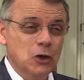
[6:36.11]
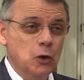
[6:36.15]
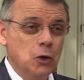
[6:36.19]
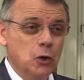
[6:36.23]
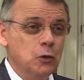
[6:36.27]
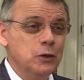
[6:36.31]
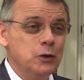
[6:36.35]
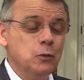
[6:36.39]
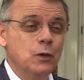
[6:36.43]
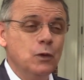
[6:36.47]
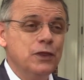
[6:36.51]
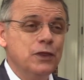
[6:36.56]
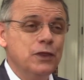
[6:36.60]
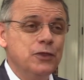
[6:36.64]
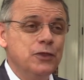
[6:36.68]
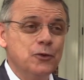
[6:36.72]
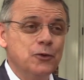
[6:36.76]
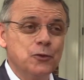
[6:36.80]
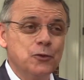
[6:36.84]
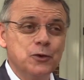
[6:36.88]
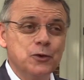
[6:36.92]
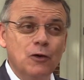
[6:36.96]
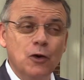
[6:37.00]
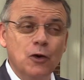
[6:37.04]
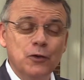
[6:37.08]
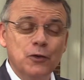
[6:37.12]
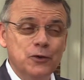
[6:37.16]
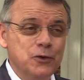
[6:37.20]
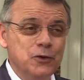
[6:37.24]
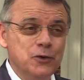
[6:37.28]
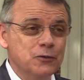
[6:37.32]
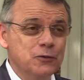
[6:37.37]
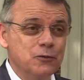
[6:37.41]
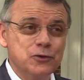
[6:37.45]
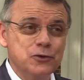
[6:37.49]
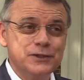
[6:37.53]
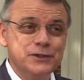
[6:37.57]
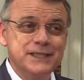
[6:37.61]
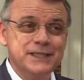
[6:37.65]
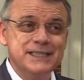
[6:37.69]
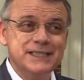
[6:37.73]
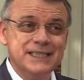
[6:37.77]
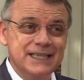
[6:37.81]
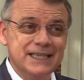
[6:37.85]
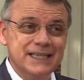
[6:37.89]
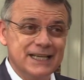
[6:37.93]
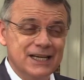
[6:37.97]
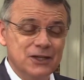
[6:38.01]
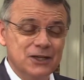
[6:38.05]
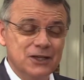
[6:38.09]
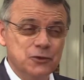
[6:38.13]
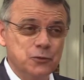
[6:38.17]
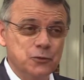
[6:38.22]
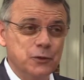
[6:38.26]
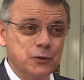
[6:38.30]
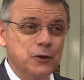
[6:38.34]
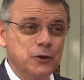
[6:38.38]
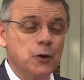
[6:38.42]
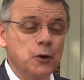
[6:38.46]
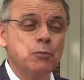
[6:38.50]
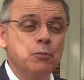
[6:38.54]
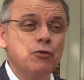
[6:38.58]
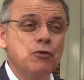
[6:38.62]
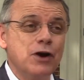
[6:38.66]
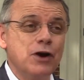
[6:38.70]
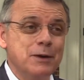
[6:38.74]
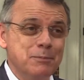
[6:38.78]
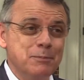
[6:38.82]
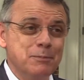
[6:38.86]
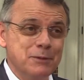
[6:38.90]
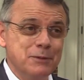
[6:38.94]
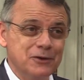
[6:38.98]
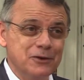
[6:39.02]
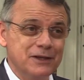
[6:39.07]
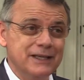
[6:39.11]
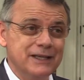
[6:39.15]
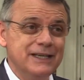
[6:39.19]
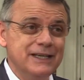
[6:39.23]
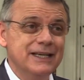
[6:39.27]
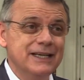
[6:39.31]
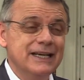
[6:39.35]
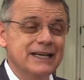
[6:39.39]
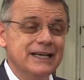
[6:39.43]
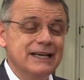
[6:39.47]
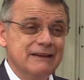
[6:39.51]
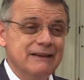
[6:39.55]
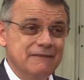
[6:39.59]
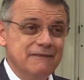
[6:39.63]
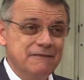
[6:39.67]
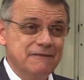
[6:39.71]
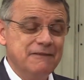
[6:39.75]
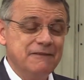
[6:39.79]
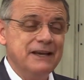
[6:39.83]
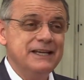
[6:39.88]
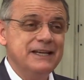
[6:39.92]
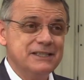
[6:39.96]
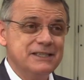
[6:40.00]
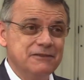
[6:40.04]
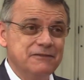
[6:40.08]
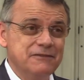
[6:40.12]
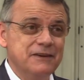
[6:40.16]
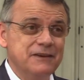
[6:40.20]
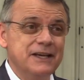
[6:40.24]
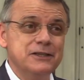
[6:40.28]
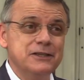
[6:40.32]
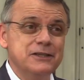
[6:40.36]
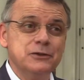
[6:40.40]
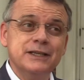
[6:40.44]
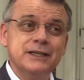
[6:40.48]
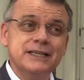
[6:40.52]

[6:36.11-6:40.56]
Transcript: Only 1/3 of all the universities in the country are primarily face-to-face.